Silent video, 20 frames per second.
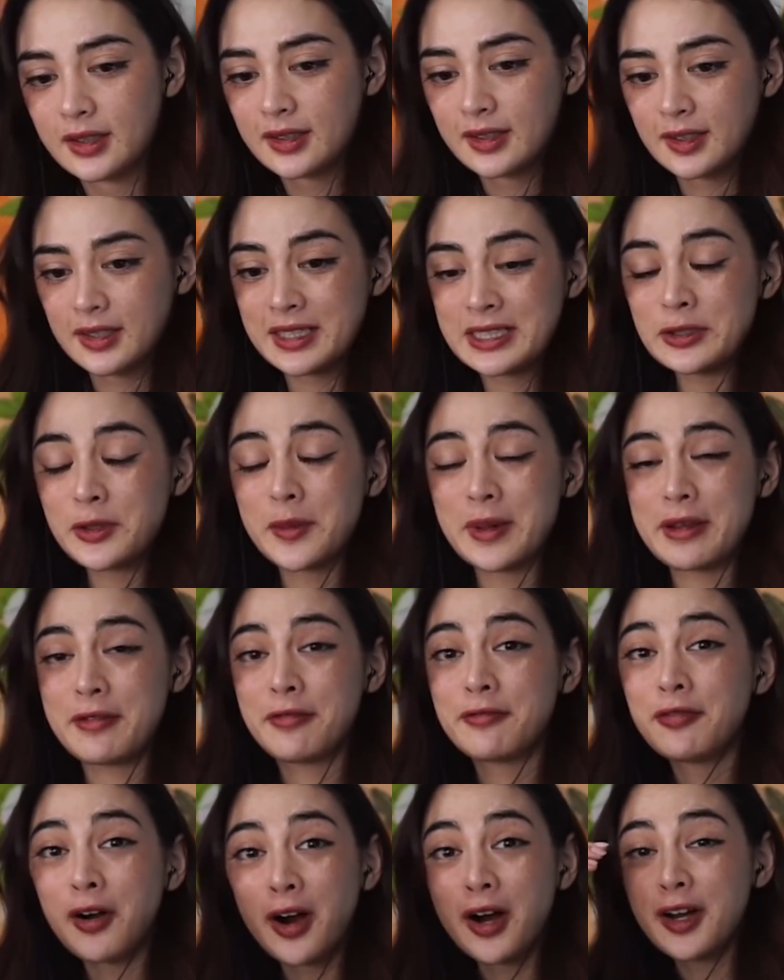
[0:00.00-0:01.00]
There's still gonna be
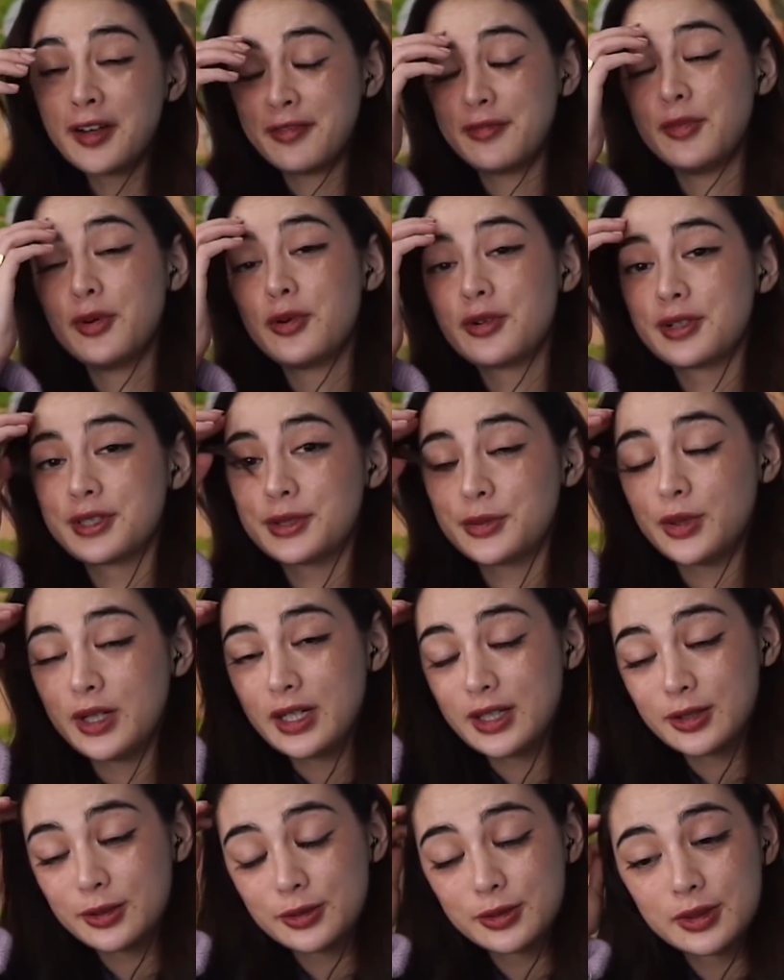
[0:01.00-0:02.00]
five more as
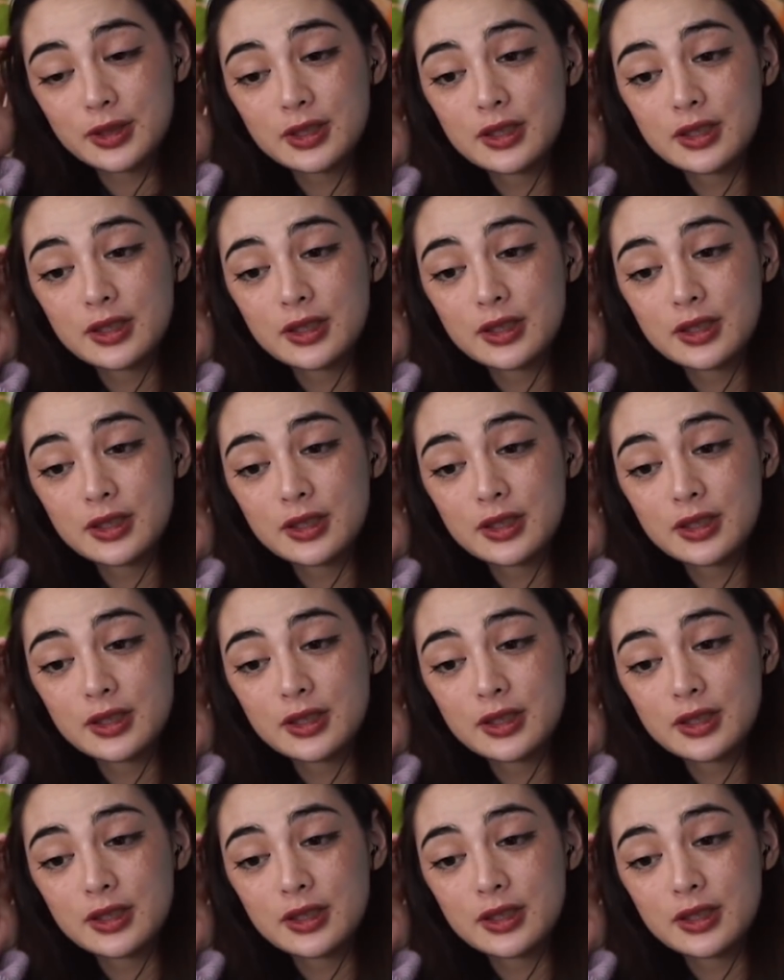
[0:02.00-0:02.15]
well.